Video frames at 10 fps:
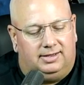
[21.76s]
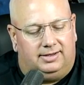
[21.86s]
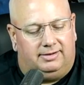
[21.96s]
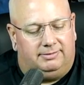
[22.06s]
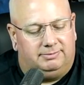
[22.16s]

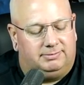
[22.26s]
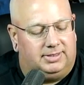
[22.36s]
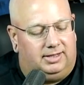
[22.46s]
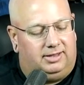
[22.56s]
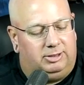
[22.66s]

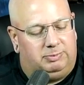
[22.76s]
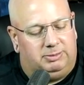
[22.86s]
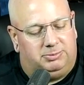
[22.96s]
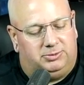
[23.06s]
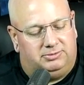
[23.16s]
a lot of
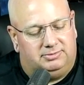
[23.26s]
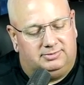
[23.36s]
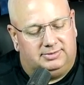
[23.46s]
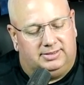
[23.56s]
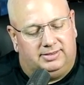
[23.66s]
people,
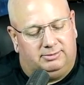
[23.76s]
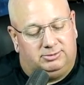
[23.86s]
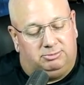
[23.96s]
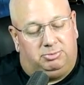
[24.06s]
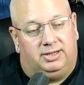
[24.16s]

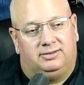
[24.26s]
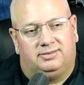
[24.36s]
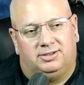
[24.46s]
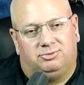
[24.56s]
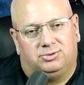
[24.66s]
some button
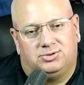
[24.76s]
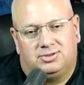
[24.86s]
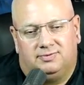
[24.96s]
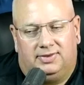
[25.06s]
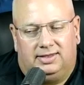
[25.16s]

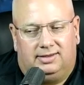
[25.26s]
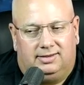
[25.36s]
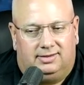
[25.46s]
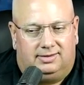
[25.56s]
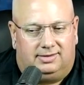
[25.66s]
sniffers
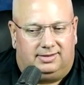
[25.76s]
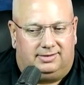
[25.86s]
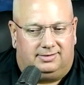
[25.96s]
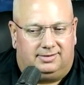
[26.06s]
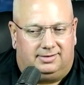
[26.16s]

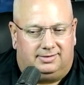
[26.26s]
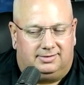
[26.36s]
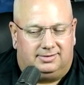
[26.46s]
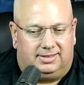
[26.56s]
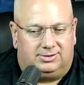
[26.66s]
that
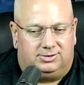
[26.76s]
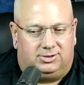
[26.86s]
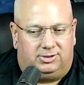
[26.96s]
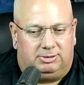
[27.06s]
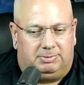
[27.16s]
like to
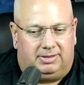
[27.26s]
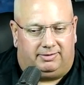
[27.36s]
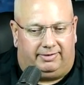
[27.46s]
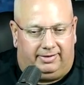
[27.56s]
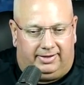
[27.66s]
talk
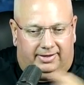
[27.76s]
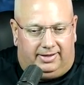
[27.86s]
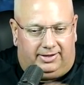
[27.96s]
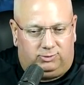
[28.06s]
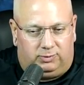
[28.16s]
about
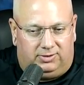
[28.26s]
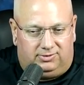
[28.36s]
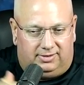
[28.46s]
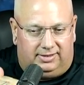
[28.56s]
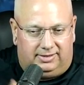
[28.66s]
X, Y,
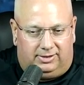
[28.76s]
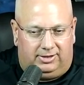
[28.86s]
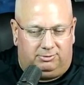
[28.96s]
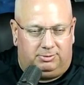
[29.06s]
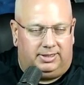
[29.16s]
Z.
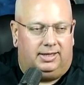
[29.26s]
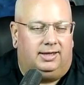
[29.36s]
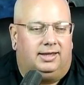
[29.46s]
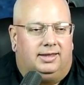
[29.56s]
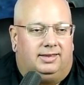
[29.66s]

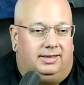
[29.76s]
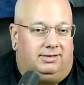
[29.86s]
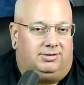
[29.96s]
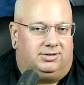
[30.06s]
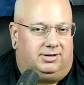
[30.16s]
They
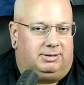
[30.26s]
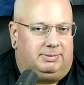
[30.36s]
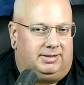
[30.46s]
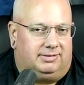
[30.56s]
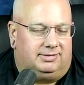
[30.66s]
love to talk
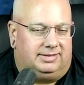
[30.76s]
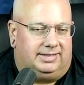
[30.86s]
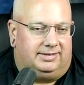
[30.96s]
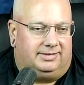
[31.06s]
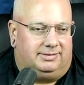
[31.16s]
about
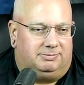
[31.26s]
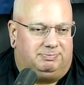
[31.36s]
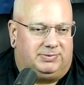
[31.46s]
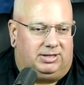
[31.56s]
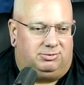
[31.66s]

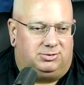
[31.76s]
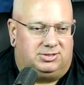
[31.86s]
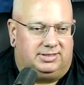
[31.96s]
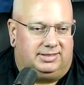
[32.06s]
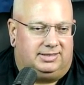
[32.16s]
if you
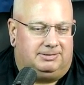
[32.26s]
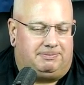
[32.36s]
stick